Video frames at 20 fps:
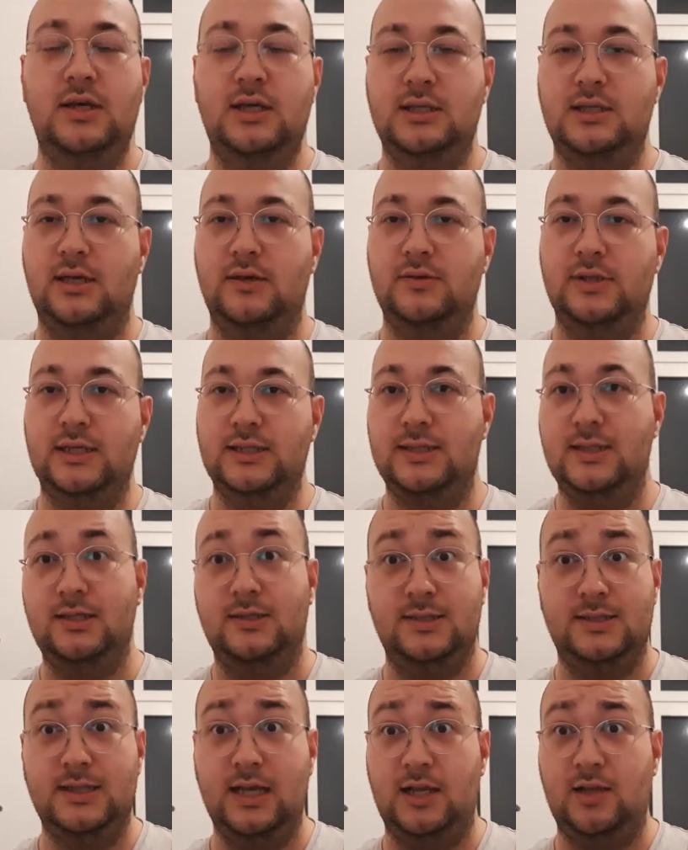So there's
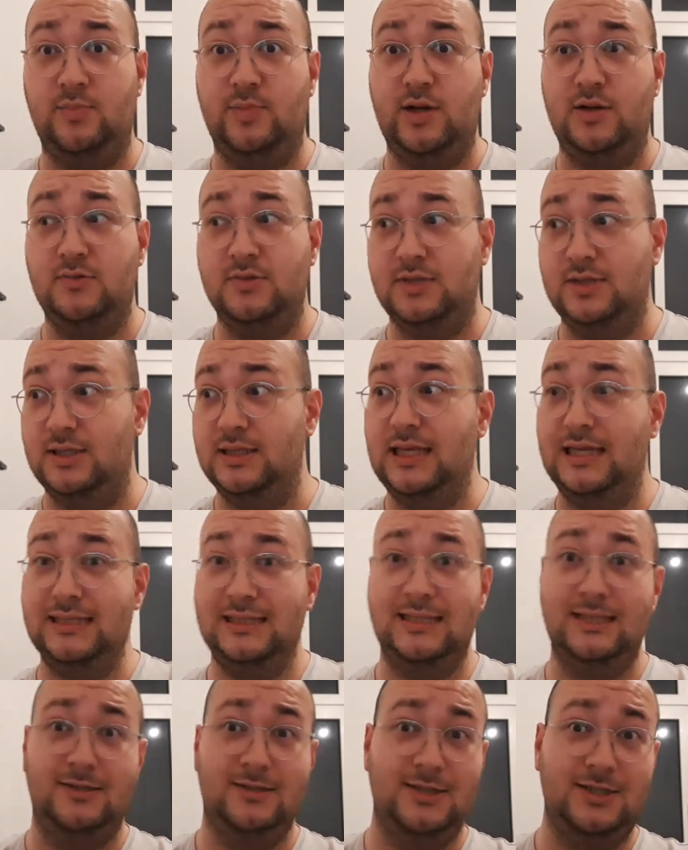little sailboats and there's
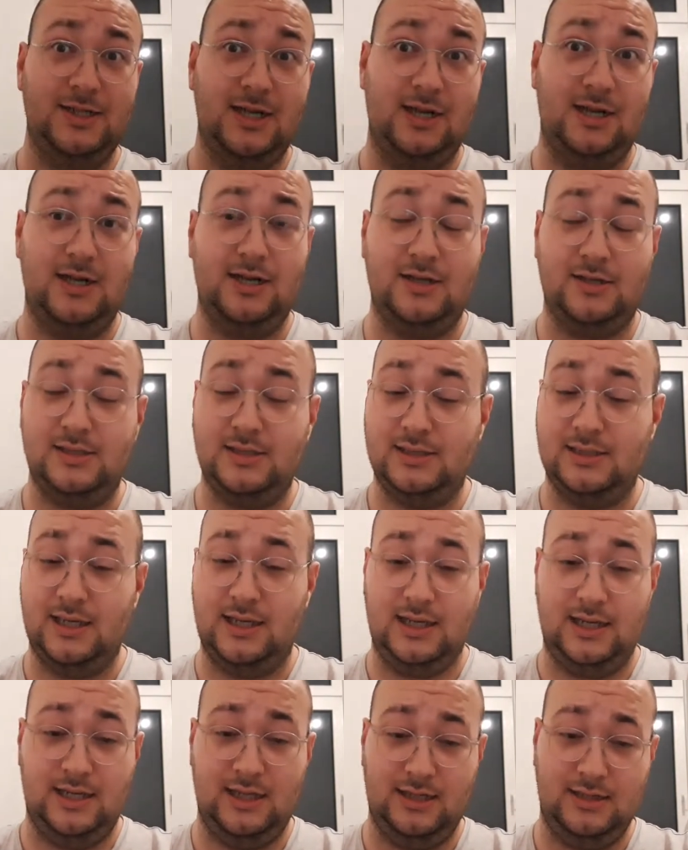little sharks
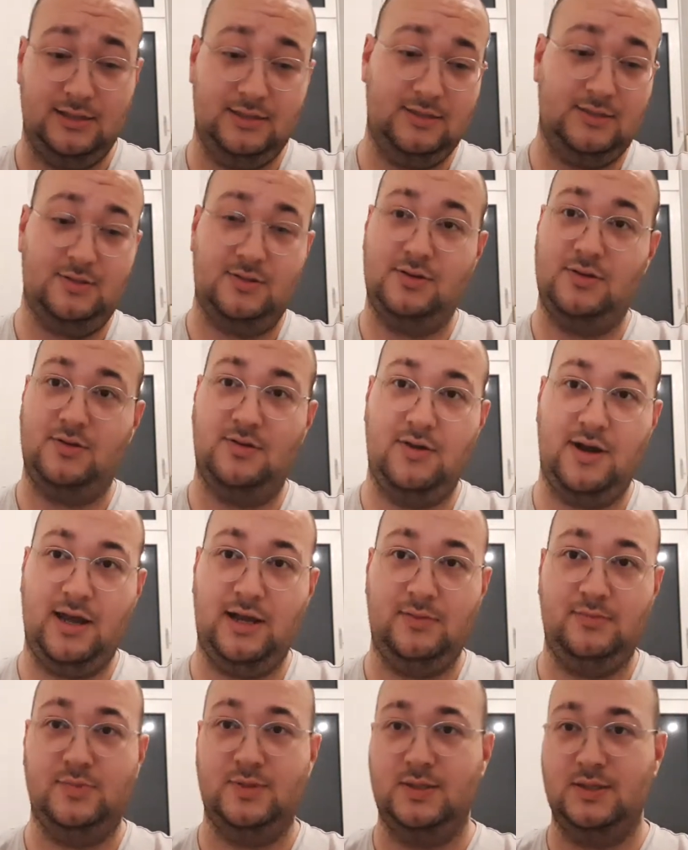and
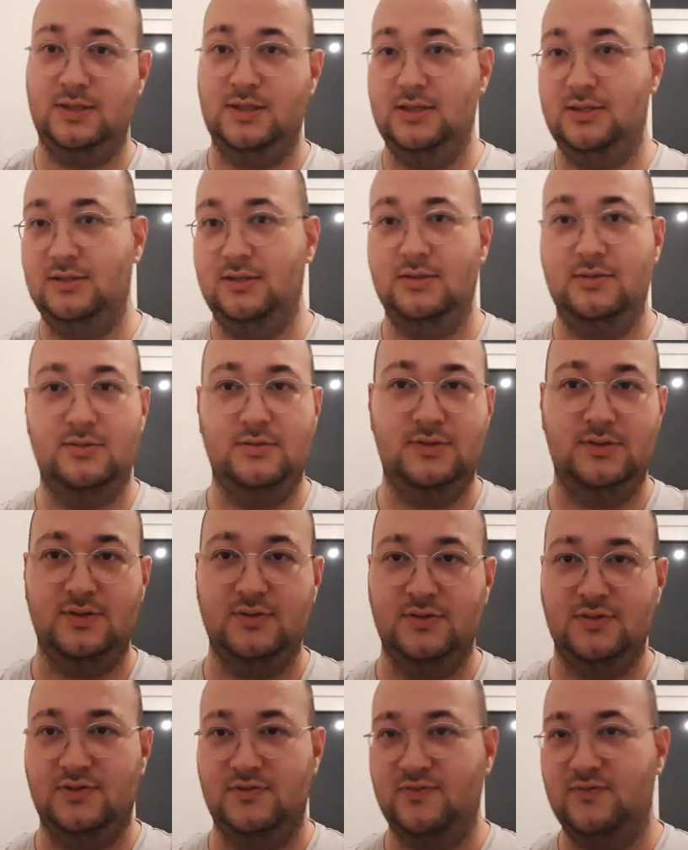crabs and all
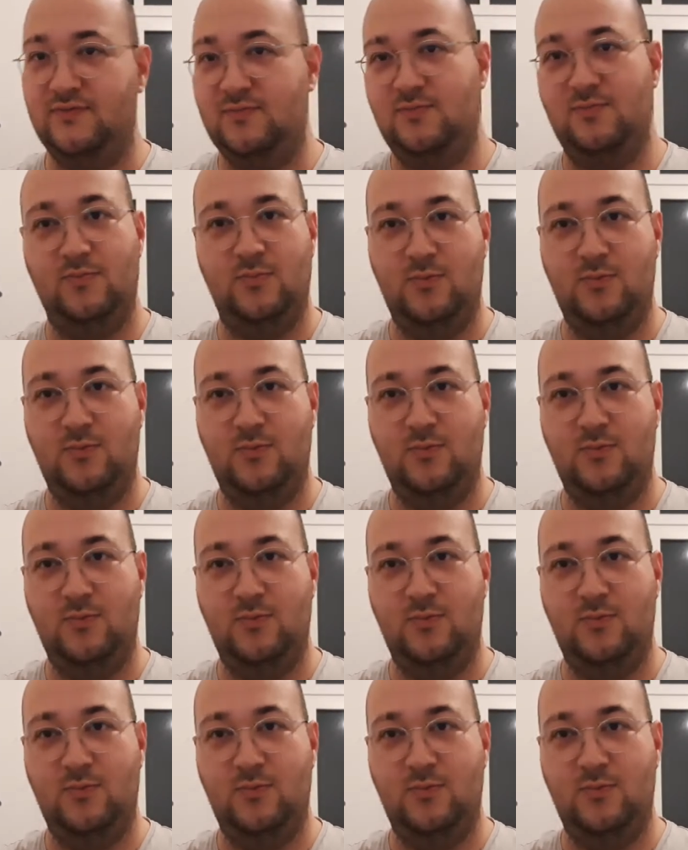sorts of